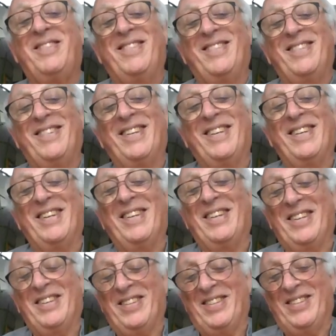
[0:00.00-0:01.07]

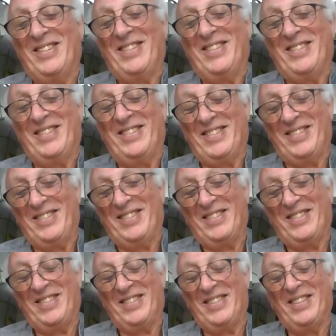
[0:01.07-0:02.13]

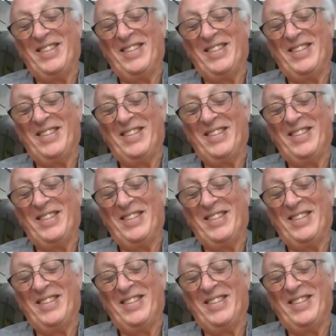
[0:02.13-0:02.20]
The person shown says nothing.